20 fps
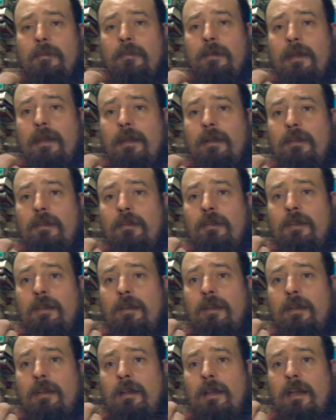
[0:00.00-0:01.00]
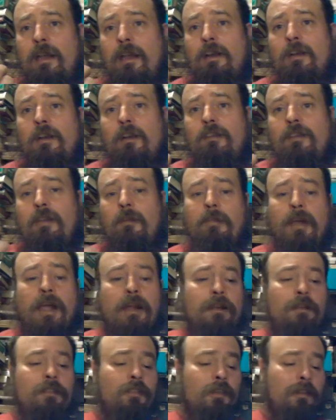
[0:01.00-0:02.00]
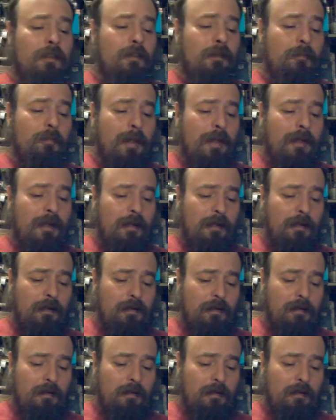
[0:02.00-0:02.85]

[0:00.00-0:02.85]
and a nice component to the tobacco.